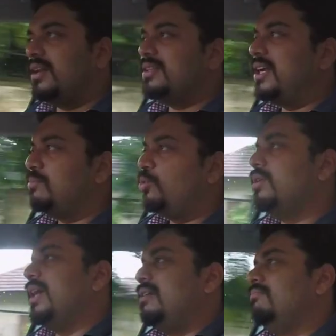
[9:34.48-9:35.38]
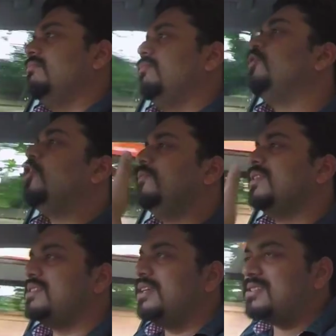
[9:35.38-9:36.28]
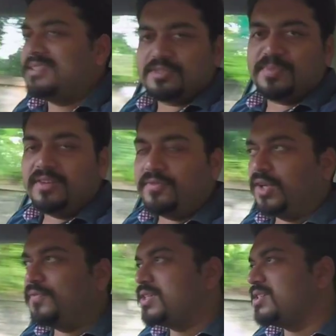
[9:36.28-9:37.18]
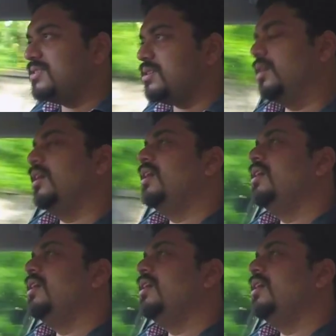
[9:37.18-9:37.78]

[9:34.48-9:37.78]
dull in that mode, and for obvious reasons, it's meant for efficiency.